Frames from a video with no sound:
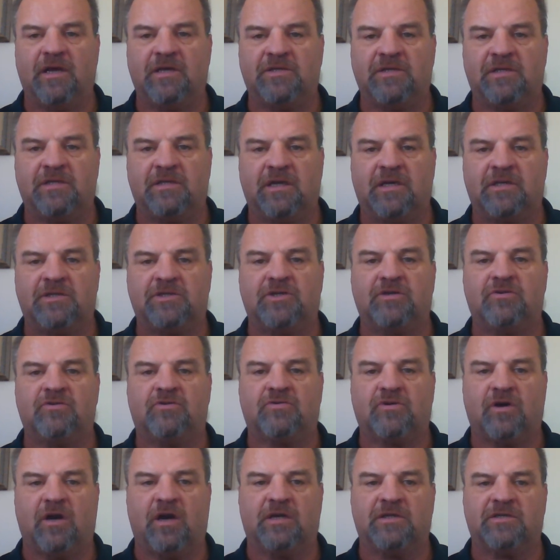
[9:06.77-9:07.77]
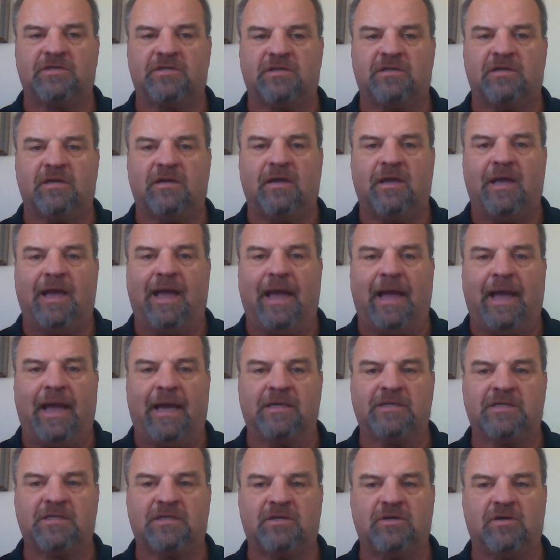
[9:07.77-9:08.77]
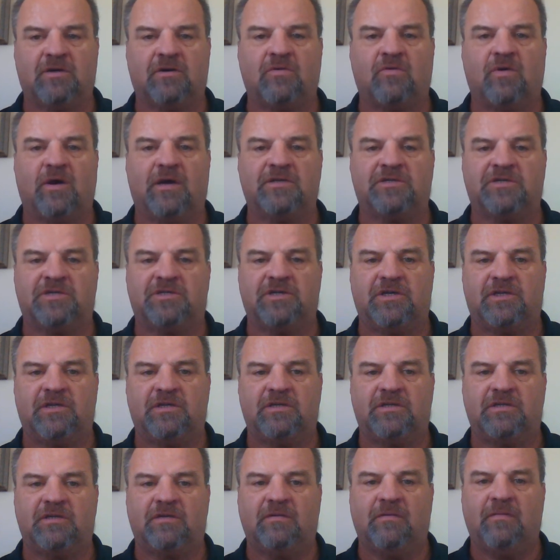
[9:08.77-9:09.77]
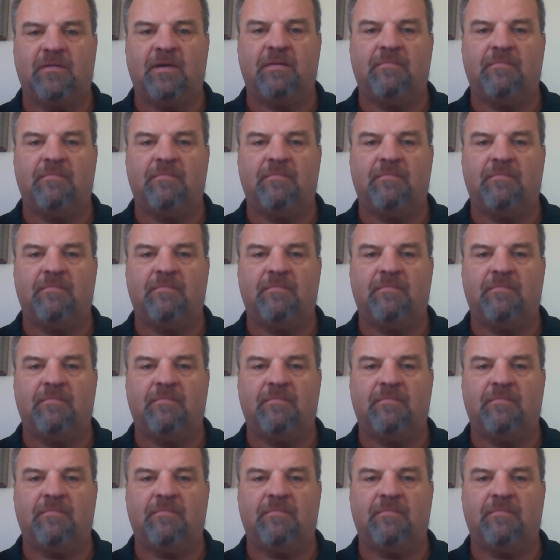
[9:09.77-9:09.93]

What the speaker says: agent that you trust. Ask your questions.